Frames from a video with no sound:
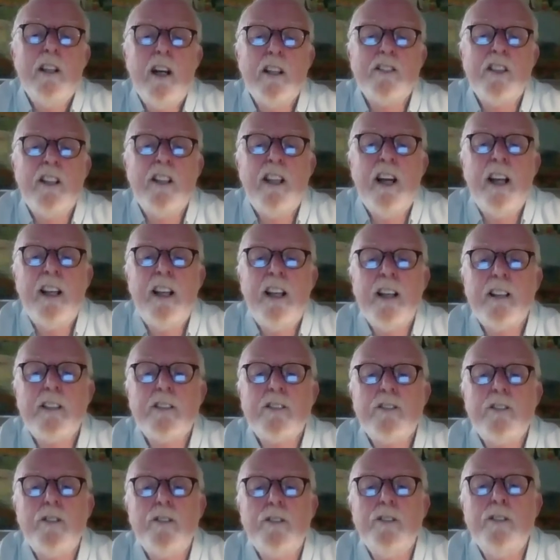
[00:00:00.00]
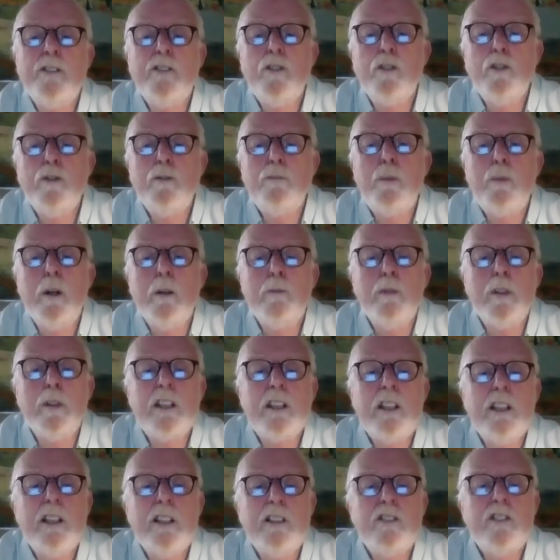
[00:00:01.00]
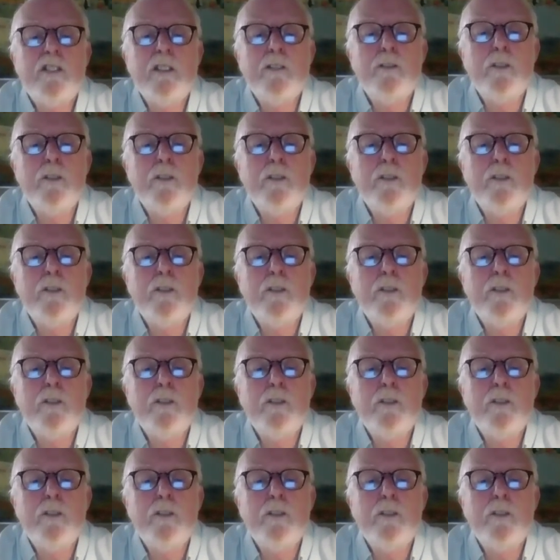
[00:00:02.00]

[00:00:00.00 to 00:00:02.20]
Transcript: as an annex to the new publication